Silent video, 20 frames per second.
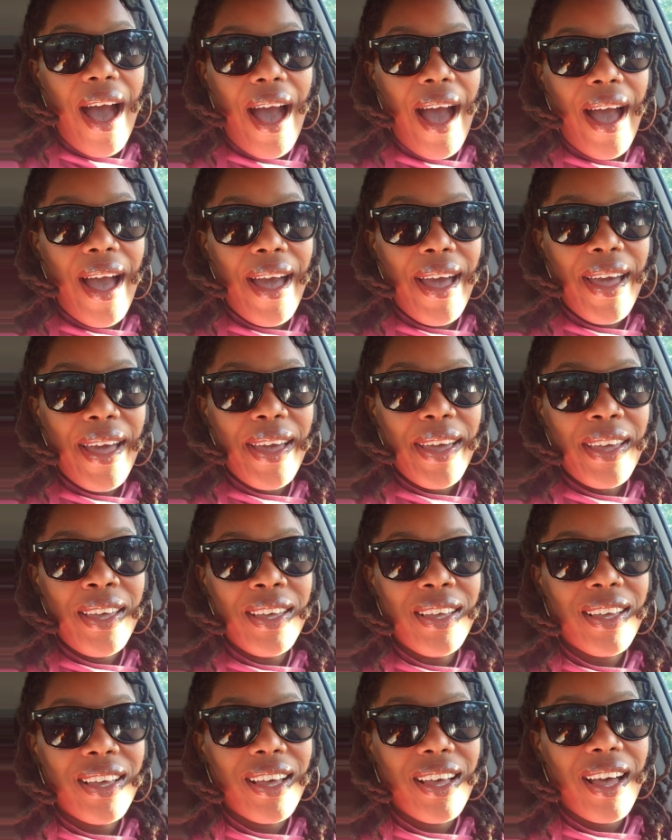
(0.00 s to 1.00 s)
I
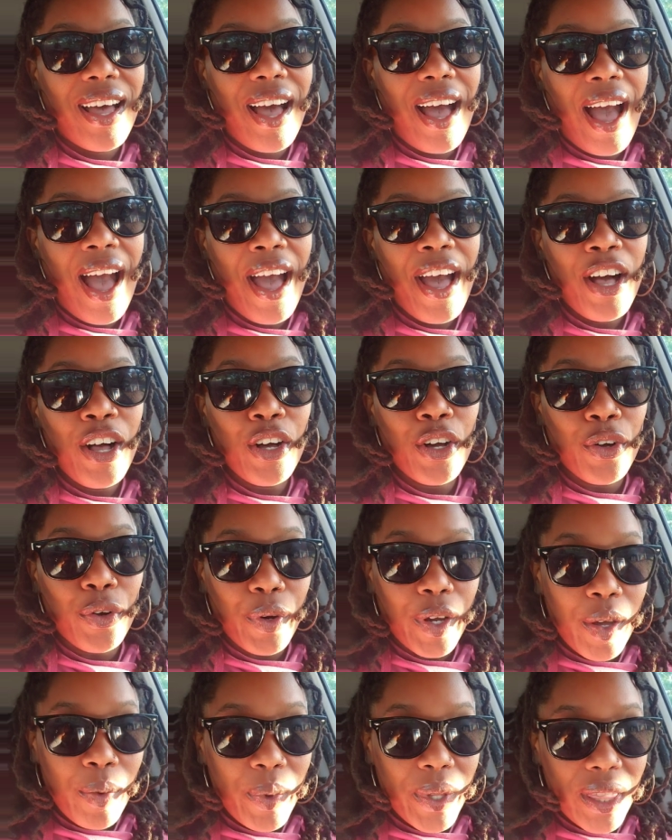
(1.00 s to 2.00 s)

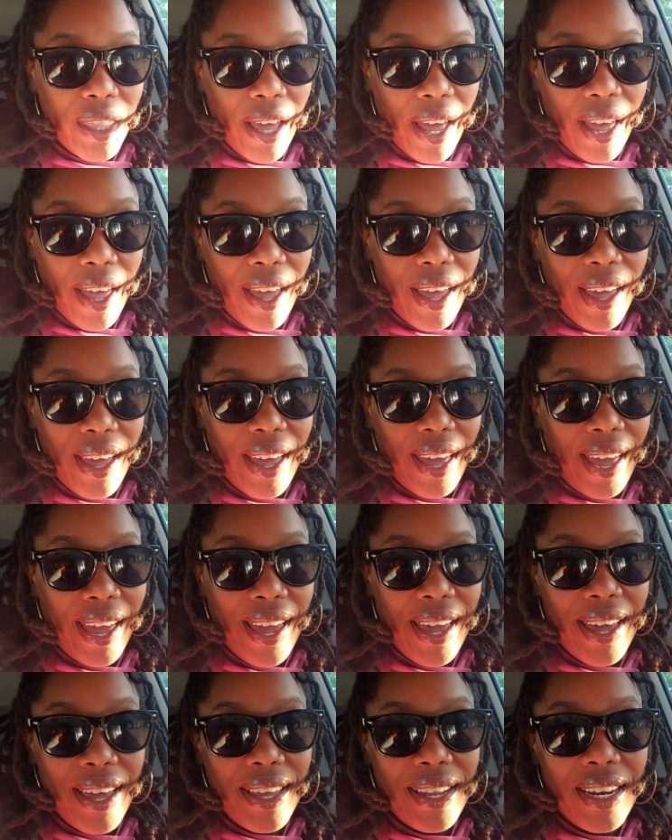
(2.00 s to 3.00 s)
agree with that,
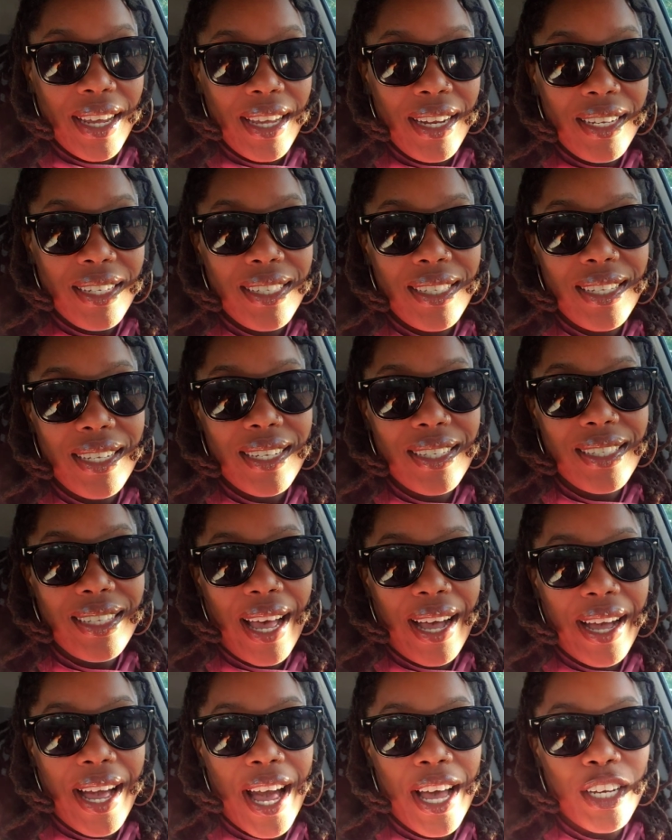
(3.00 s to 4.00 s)
and in a sense
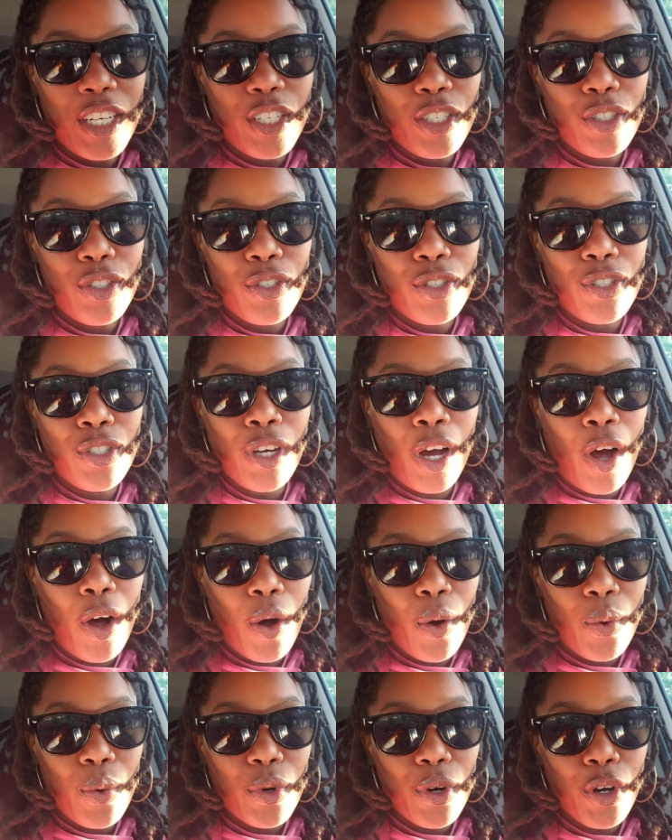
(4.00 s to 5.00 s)
I kind of
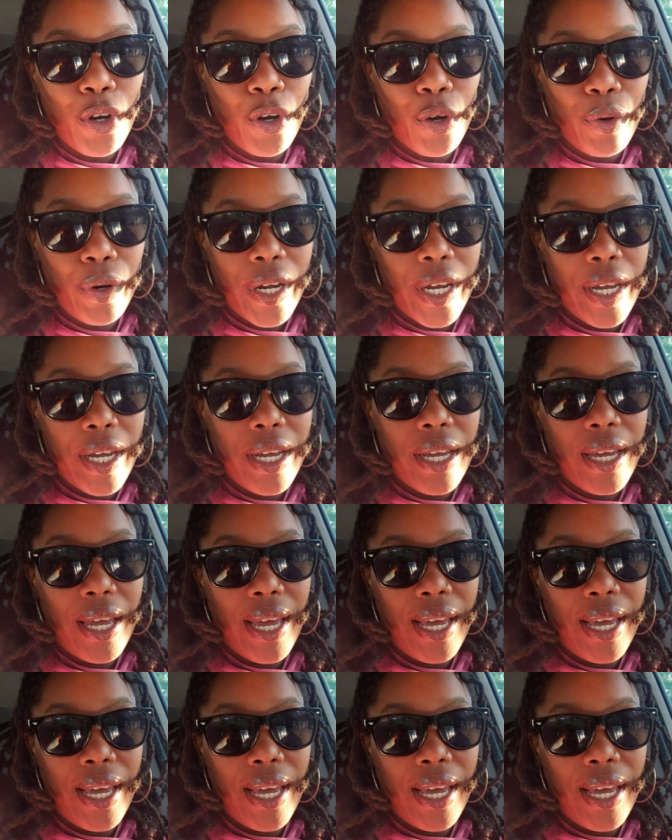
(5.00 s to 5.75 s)
don't agree.